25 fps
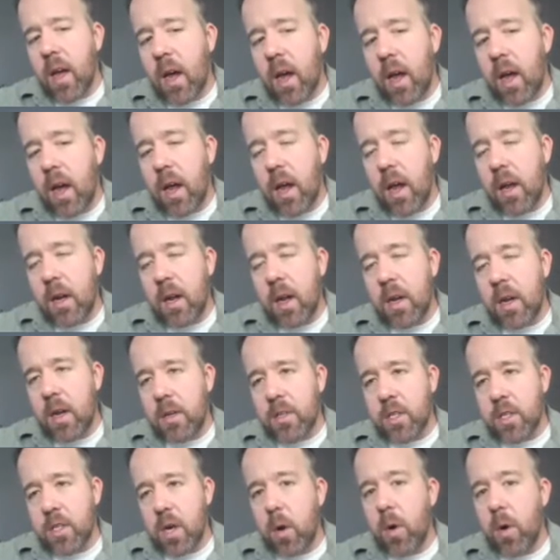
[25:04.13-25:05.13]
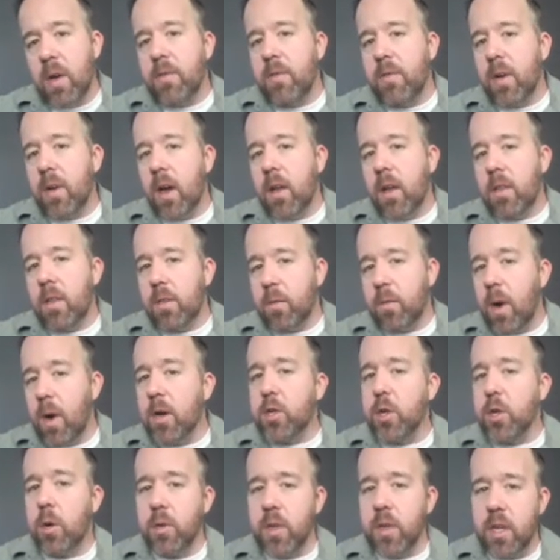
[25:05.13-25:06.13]
and so if a
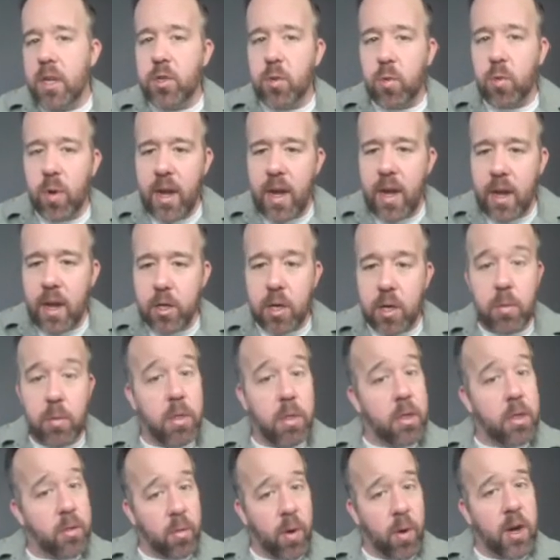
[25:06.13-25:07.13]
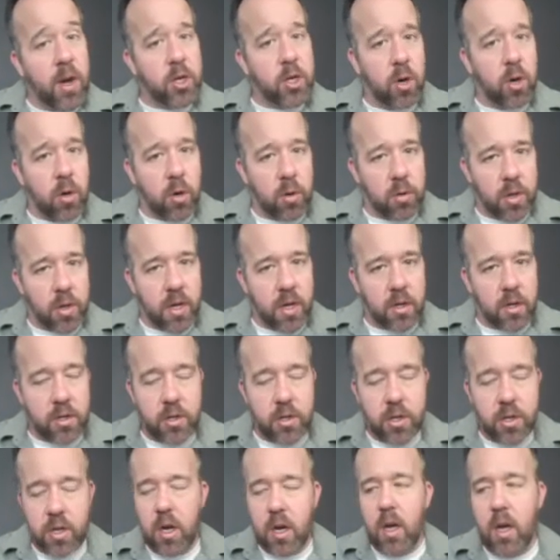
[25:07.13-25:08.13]
threshold is reached, what the threshold is
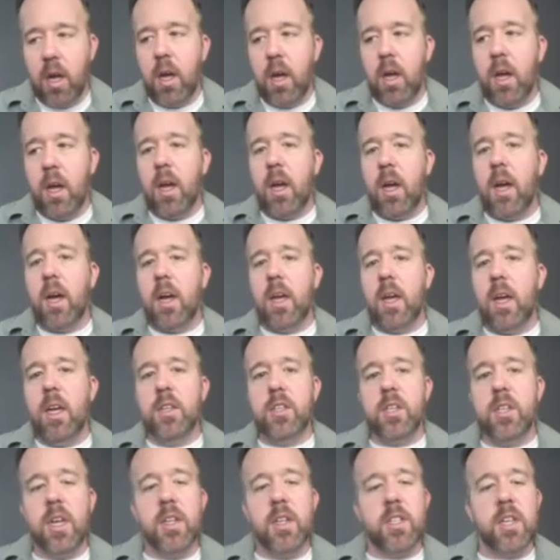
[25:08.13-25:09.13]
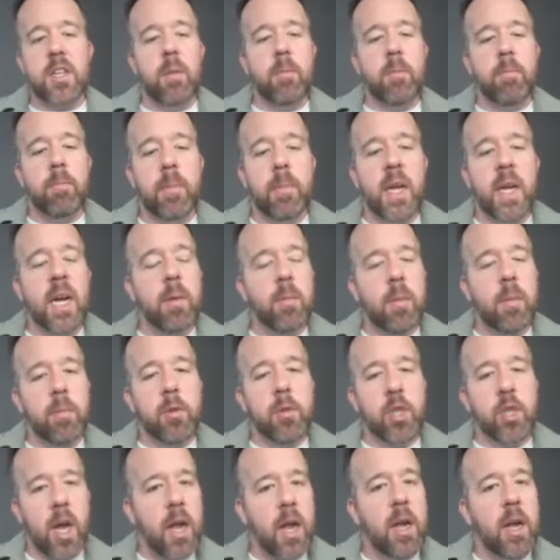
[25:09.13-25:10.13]
it's a minimum
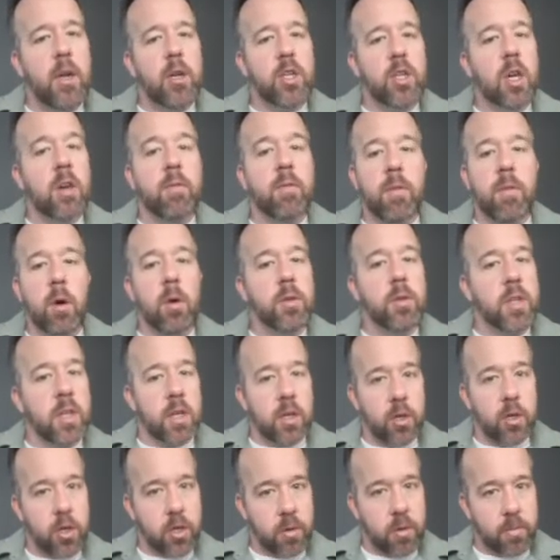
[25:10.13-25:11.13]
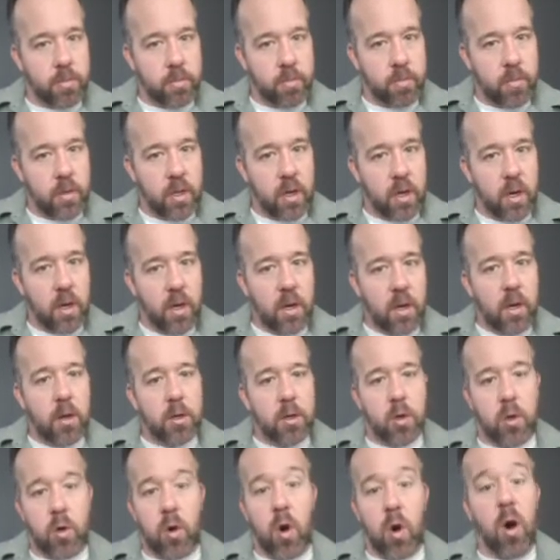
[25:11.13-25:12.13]
change in voltage.
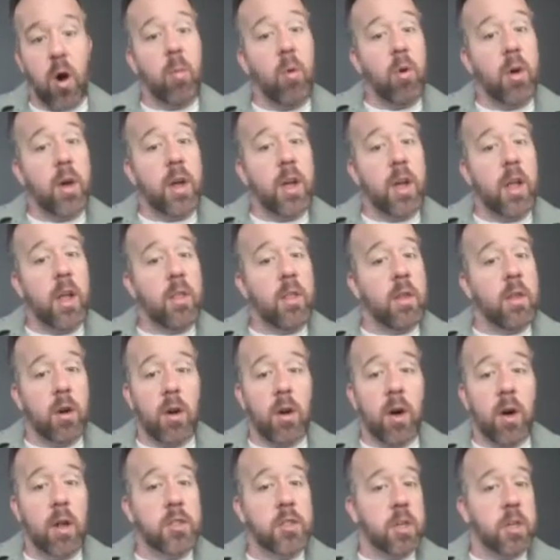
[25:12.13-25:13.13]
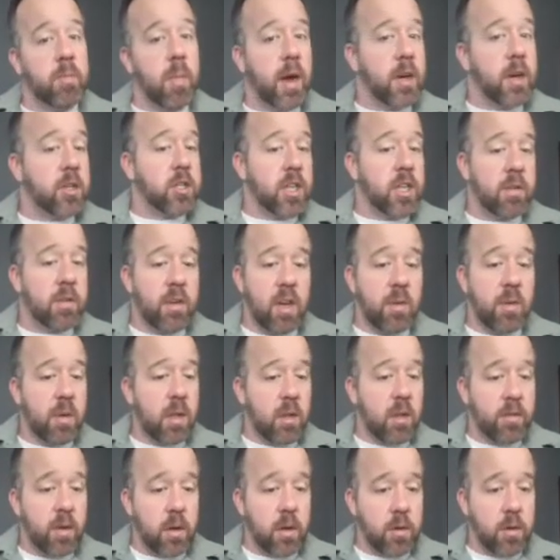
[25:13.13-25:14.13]
So normally the neuron's at minus 70
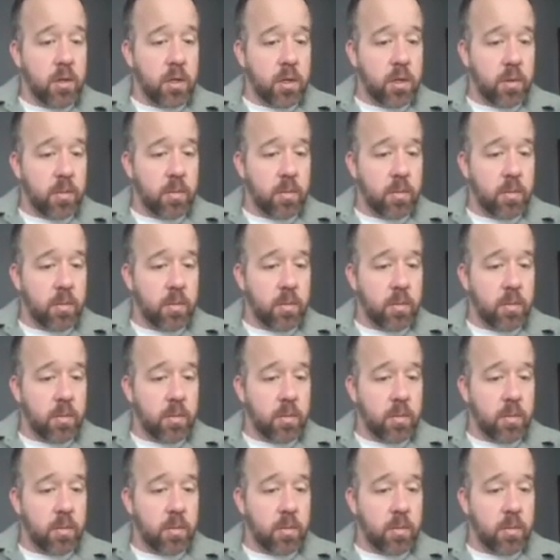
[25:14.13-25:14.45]
millivolts.